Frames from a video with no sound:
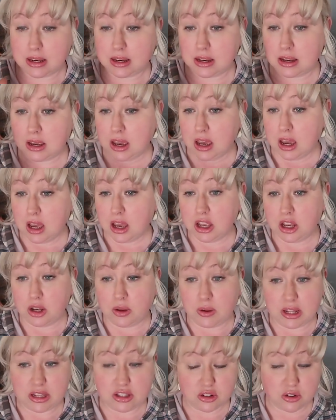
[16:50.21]
and you
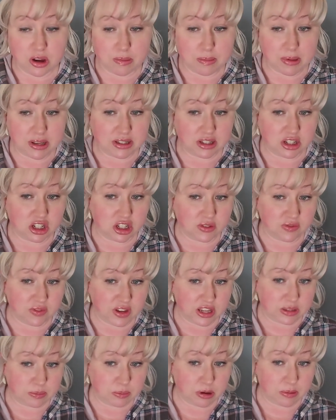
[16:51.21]
know Instagram messages,
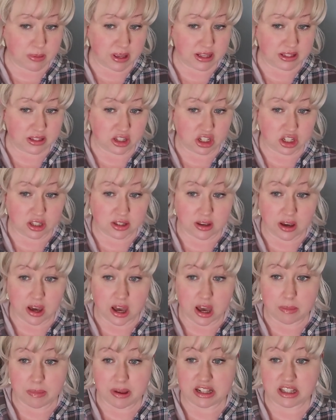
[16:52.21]
Facebook messages,
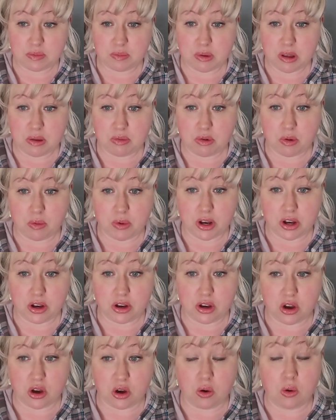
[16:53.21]
comments. People want to
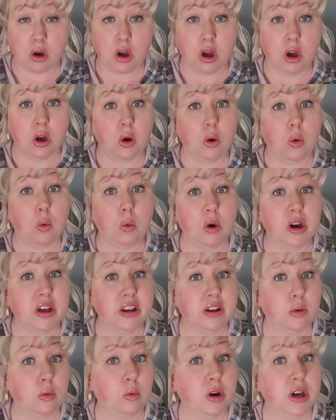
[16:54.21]
know
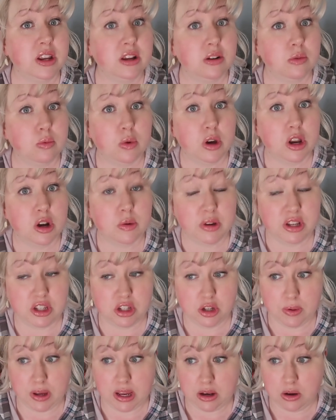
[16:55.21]
what what are what are we
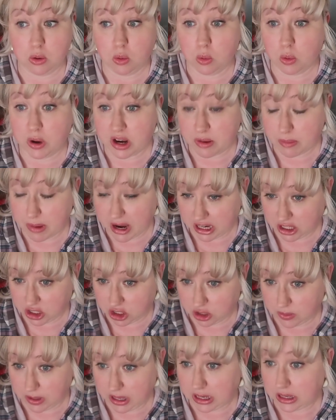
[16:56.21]
doing? What am I
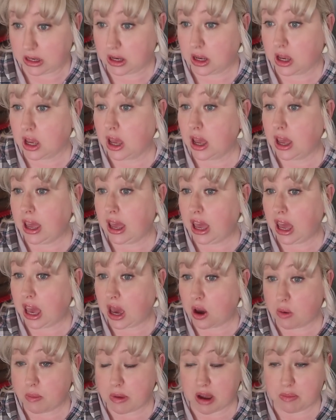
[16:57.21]
doing?
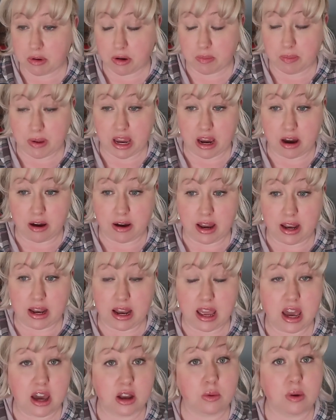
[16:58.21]
How am I
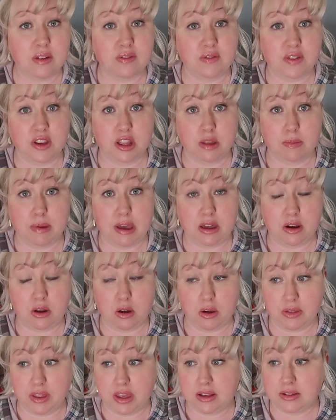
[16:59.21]
preparing? How do I feel about
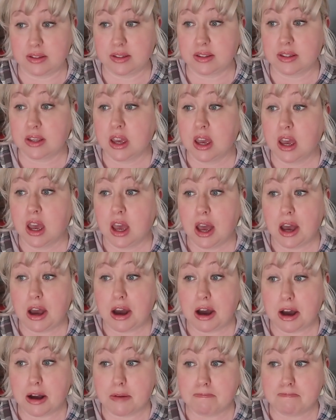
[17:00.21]
all this?
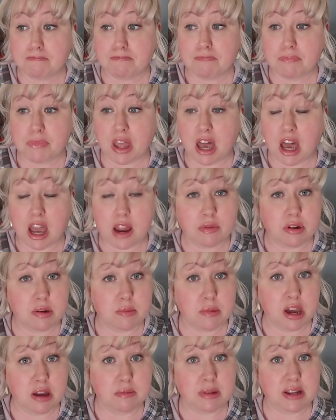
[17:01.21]
Um, I
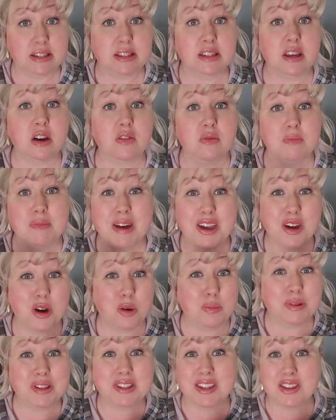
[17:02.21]
remind myself my
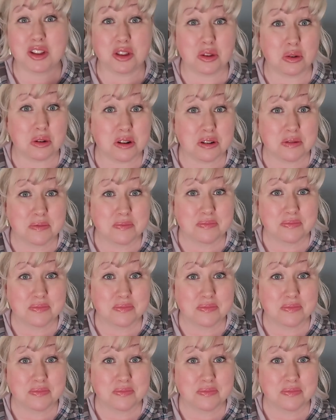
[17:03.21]
hope is in the Lord,